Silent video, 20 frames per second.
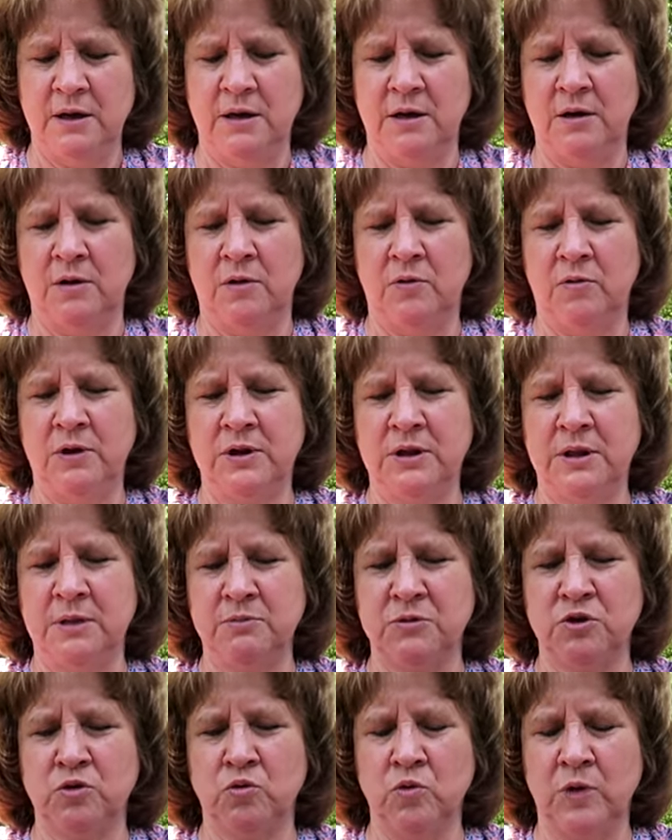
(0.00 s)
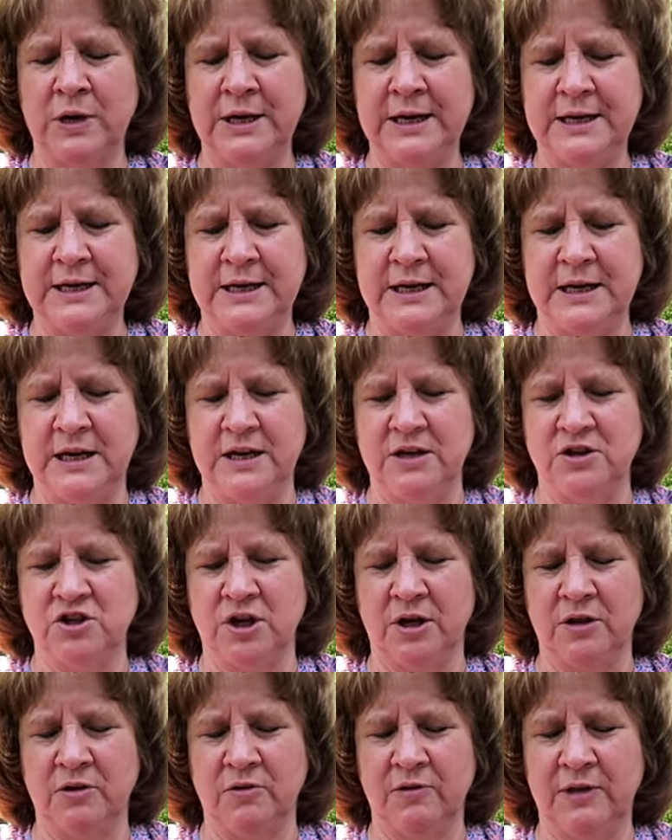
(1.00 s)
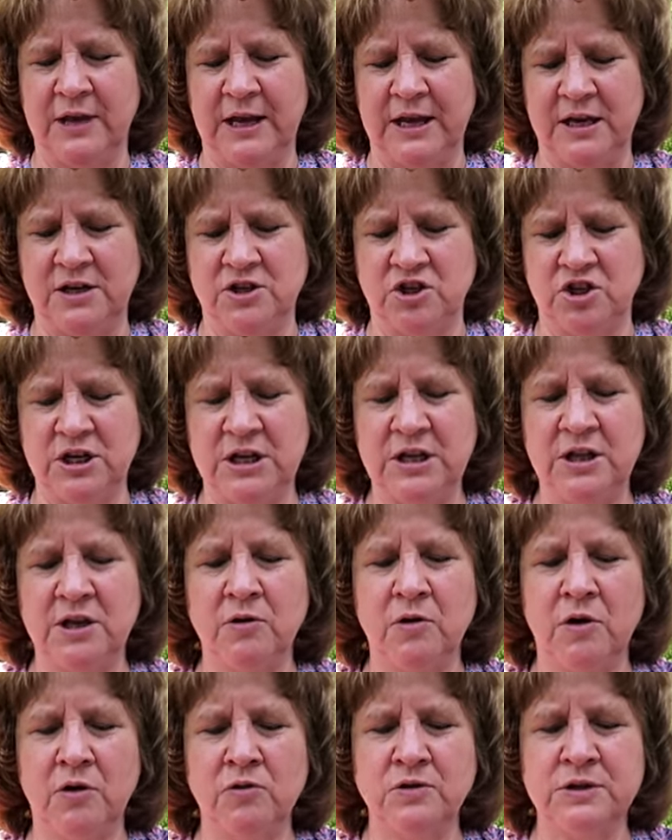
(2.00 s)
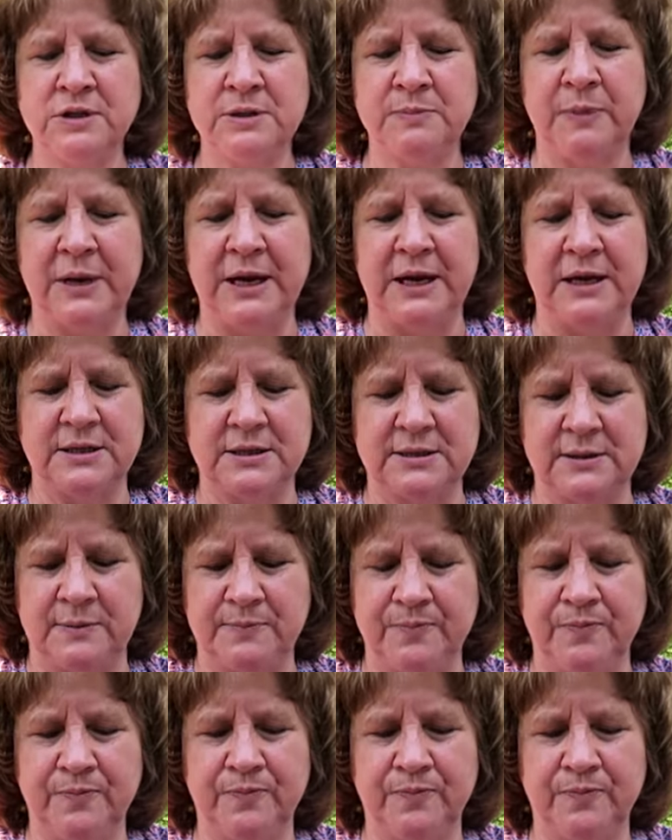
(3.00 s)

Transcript: You don't want them to run into each other. They each need their own space.